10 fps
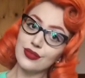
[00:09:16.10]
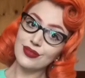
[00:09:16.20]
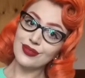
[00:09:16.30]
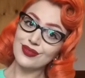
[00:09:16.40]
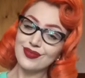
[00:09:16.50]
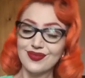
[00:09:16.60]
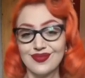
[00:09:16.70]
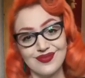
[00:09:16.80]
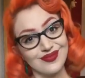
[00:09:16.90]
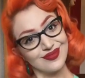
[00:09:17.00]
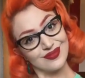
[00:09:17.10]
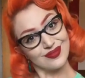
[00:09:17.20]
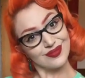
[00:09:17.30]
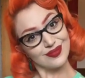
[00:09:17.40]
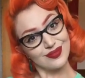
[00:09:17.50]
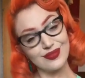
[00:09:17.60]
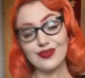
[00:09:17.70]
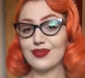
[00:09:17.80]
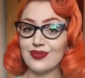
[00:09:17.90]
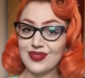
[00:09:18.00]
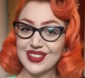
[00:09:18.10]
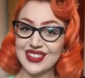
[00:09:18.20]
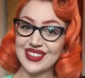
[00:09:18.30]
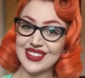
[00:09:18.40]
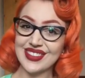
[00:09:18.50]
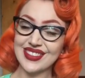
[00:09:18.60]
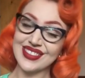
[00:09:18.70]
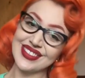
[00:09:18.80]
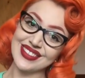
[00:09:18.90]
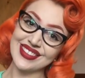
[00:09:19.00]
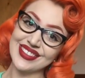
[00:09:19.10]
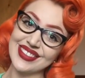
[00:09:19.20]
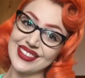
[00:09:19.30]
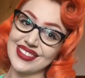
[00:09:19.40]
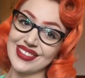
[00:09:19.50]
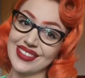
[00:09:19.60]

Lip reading: this video, and I hope you liked it. Thanks for watching.